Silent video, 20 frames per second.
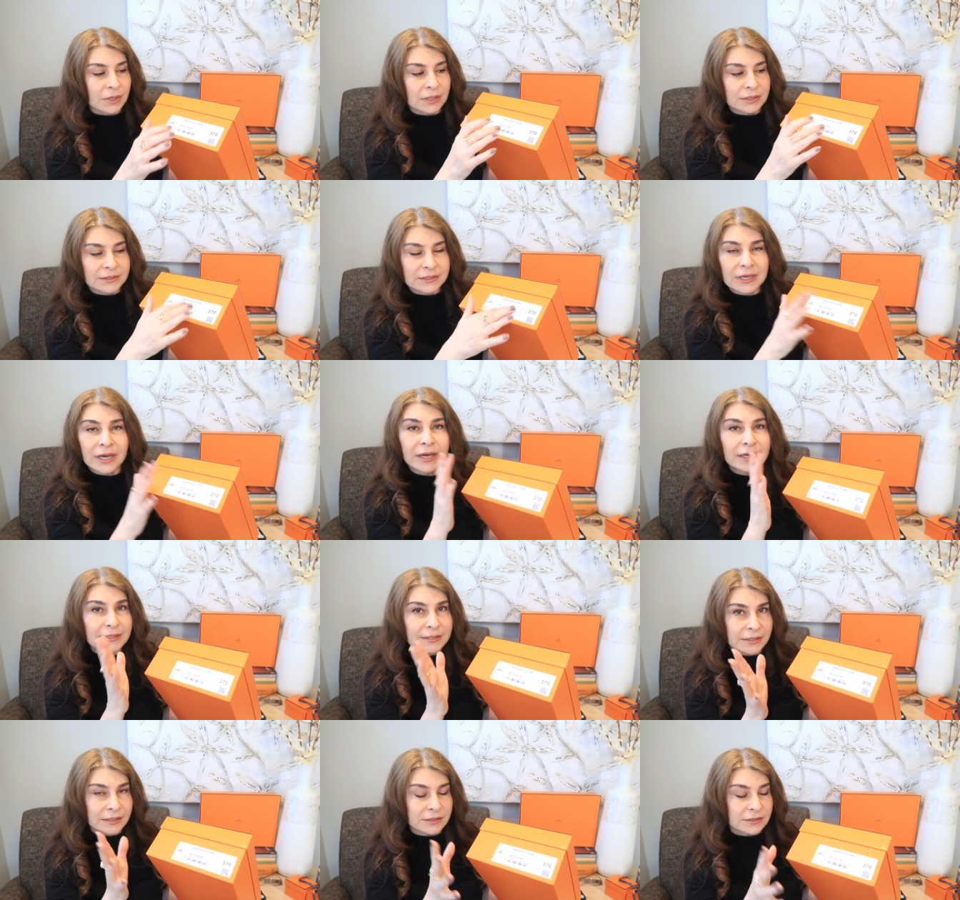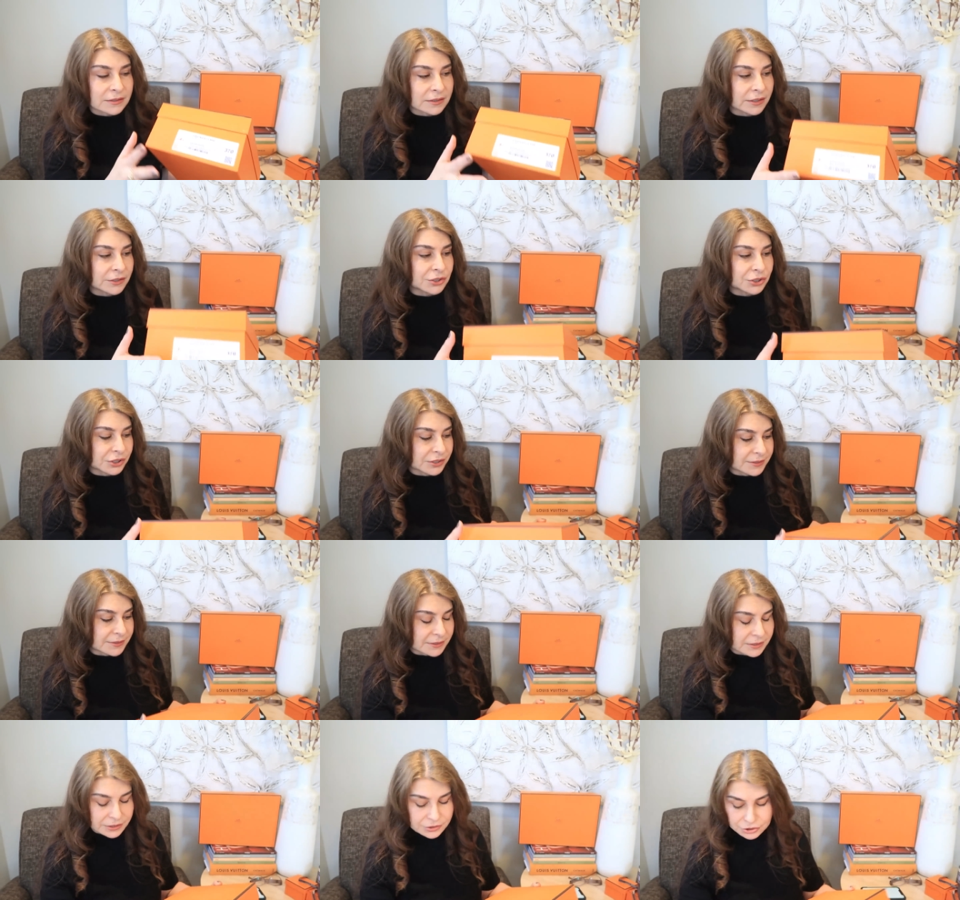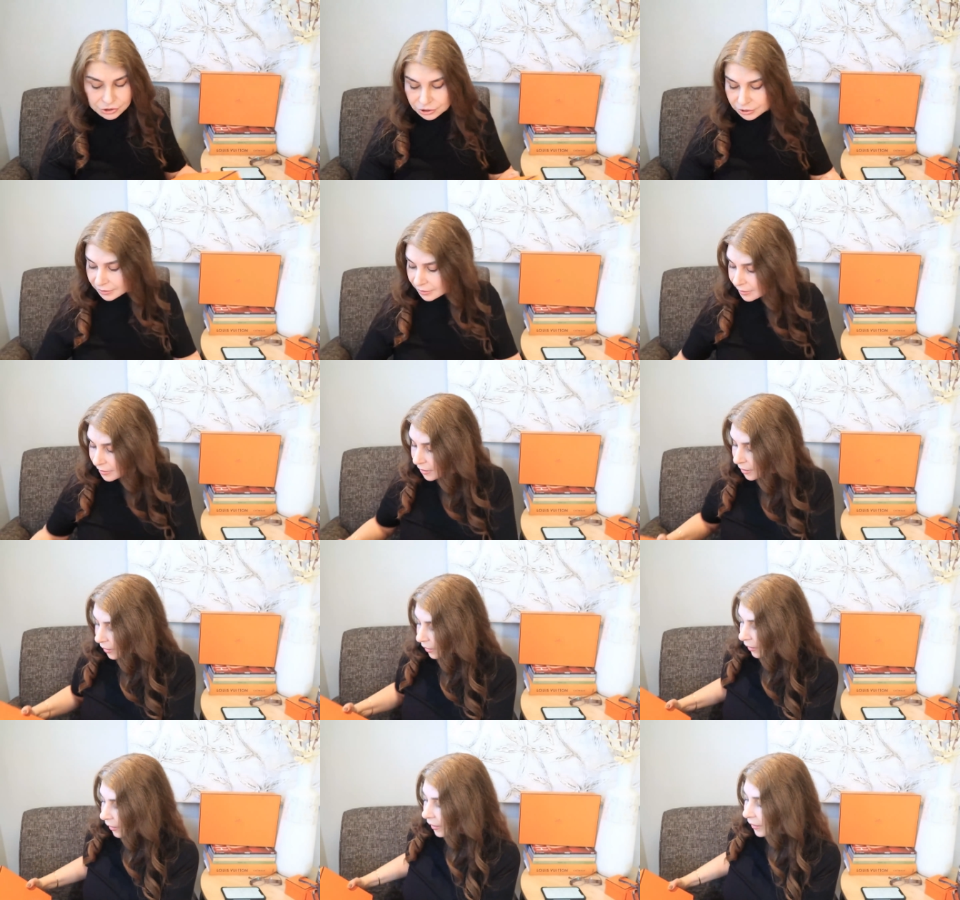size, etc., etc.
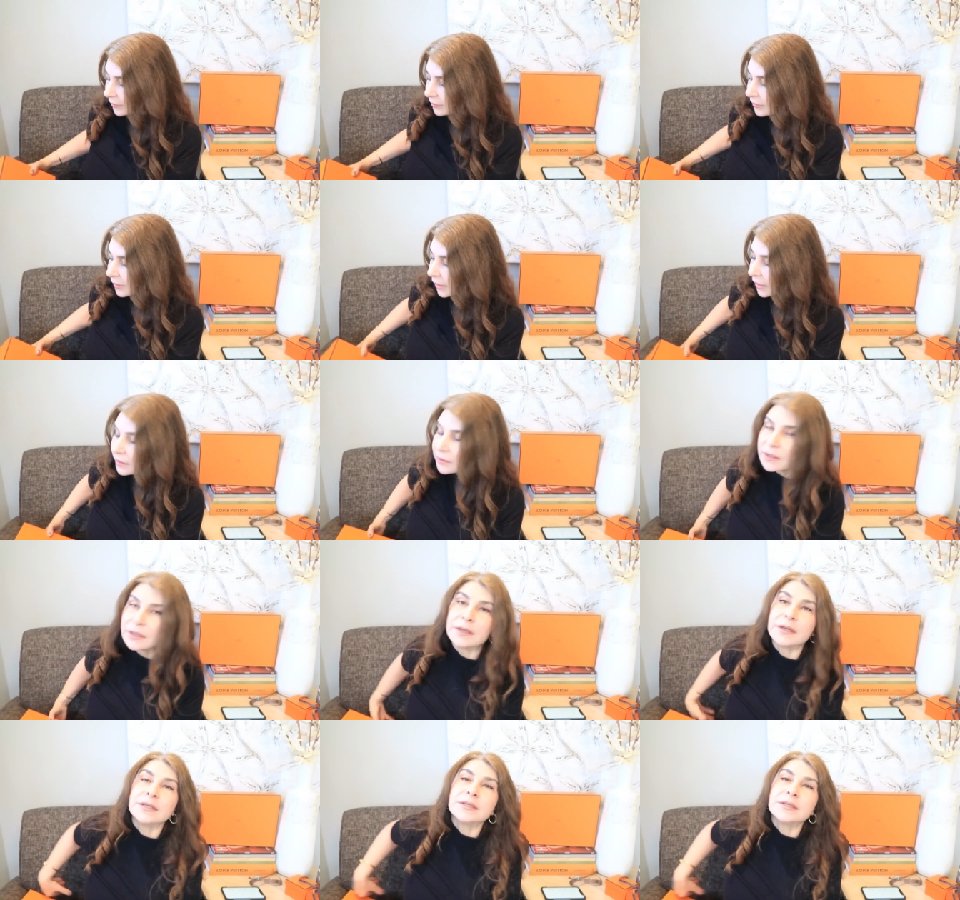And then